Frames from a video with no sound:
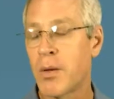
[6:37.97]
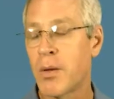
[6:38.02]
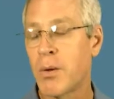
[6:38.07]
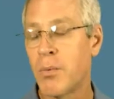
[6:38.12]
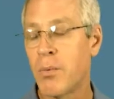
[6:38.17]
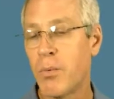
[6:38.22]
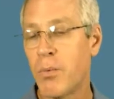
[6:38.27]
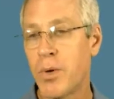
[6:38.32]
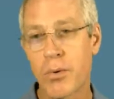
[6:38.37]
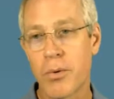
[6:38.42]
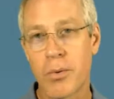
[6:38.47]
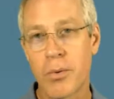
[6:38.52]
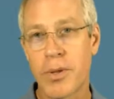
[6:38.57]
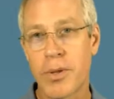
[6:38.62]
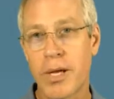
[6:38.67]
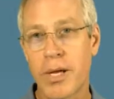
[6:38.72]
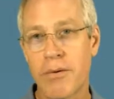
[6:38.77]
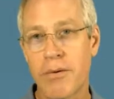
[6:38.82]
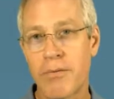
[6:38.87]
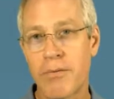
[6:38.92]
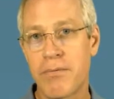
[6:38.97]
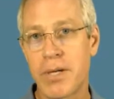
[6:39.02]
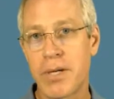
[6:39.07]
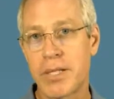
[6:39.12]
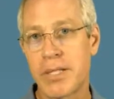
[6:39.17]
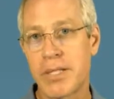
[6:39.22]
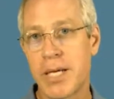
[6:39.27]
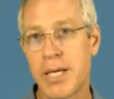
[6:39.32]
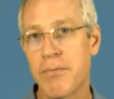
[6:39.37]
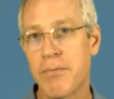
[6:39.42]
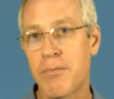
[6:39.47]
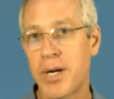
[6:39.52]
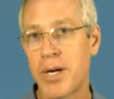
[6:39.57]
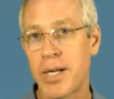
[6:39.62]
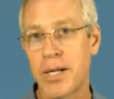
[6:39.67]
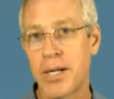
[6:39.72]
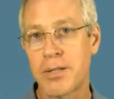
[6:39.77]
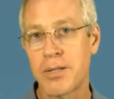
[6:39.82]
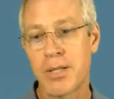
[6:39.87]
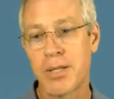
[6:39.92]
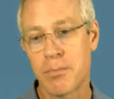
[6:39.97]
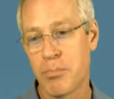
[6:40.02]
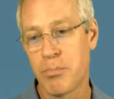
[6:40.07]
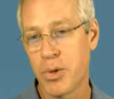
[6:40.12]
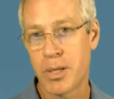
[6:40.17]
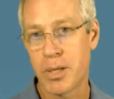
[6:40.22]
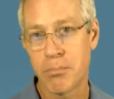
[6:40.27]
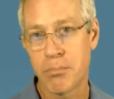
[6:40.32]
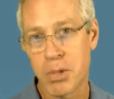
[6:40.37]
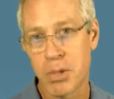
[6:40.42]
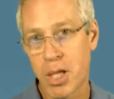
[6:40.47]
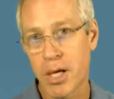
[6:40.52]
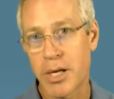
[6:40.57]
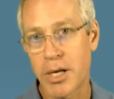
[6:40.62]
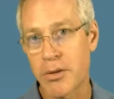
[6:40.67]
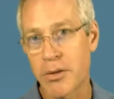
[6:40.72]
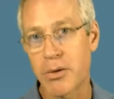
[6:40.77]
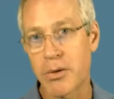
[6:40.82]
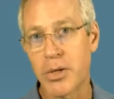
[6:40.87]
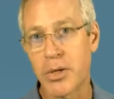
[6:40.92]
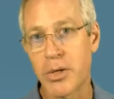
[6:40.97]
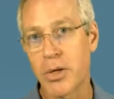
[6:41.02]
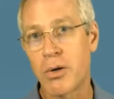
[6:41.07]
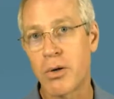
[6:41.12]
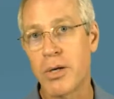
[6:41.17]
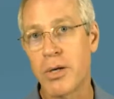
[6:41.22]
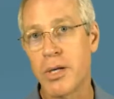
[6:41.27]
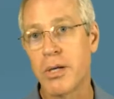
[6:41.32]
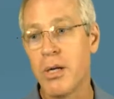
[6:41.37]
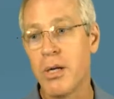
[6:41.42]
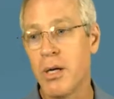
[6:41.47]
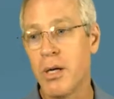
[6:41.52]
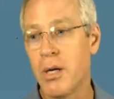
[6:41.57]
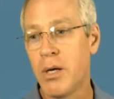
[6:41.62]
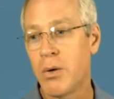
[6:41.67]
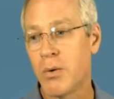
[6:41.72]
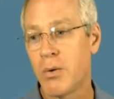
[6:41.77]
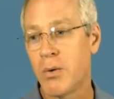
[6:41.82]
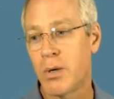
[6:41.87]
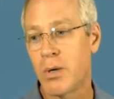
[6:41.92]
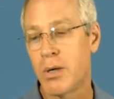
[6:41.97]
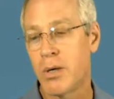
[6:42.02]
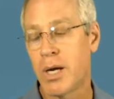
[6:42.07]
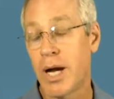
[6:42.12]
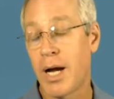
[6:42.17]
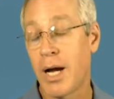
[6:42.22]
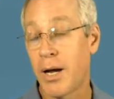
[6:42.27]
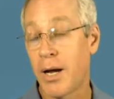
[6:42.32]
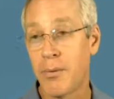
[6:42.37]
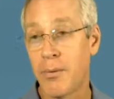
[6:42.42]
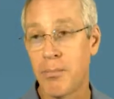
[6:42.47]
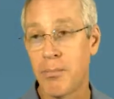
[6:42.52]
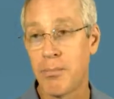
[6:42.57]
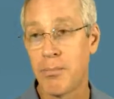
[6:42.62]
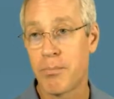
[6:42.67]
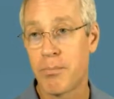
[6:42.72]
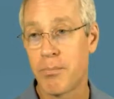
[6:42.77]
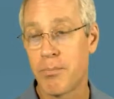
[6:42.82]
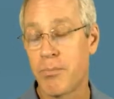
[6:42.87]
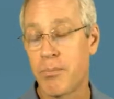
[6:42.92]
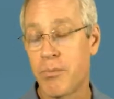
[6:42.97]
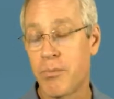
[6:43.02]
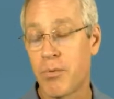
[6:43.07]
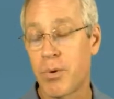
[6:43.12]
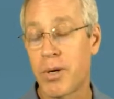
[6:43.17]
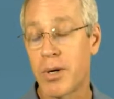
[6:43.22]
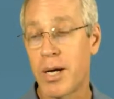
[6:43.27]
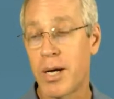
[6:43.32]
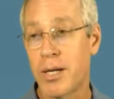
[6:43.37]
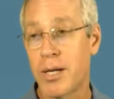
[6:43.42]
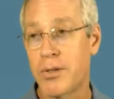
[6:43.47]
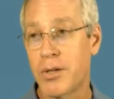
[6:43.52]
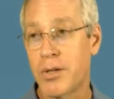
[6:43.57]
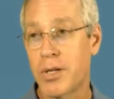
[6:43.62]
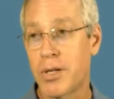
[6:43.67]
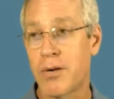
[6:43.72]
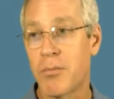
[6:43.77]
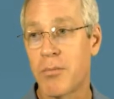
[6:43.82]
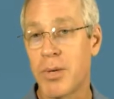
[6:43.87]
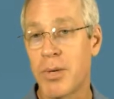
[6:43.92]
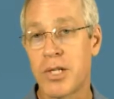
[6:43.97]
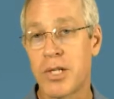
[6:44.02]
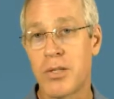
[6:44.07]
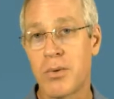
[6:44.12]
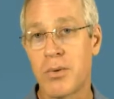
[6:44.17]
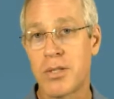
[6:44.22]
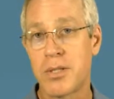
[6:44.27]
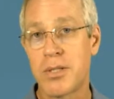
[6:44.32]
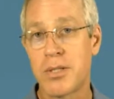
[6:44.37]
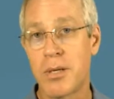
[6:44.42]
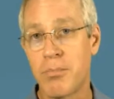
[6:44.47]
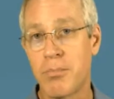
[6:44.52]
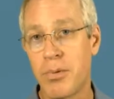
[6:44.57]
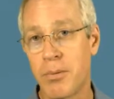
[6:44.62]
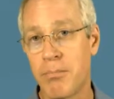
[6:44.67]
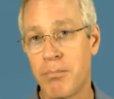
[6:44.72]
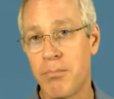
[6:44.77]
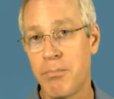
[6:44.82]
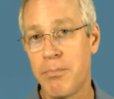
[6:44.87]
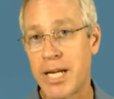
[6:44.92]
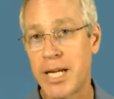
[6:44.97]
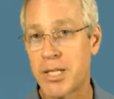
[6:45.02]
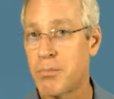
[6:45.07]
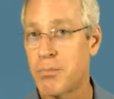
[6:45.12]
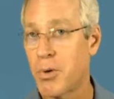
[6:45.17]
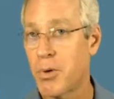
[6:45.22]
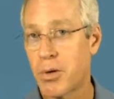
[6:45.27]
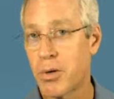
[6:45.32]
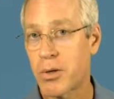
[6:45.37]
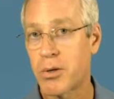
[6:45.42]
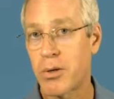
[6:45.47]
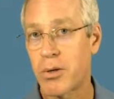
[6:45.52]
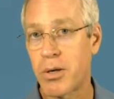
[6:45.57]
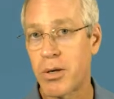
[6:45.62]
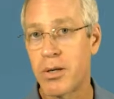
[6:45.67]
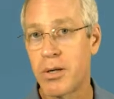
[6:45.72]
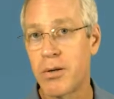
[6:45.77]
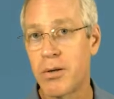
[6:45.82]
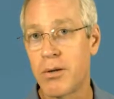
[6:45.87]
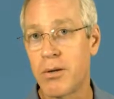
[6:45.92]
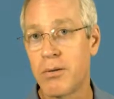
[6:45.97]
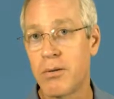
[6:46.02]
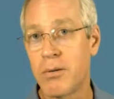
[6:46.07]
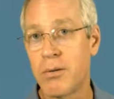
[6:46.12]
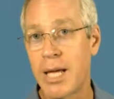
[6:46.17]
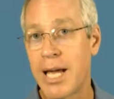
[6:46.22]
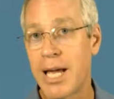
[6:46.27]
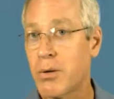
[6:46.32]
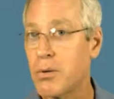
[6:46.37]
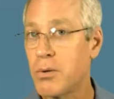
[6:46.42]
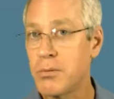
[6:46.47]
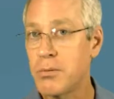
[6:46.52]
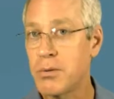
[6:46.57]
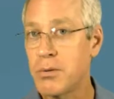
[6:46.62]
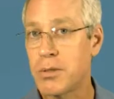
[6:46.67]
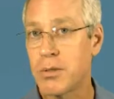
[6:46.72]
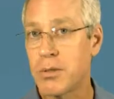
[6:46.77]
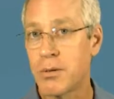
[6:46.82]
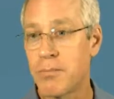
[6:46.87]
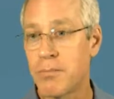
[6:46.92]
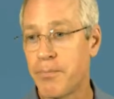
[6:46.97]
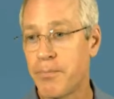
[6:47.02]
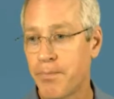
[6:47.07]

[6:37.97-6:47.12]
with or without exam findings, like putting blood in their urine, or I swear I took care of a patient once that put magic marker on her ankle to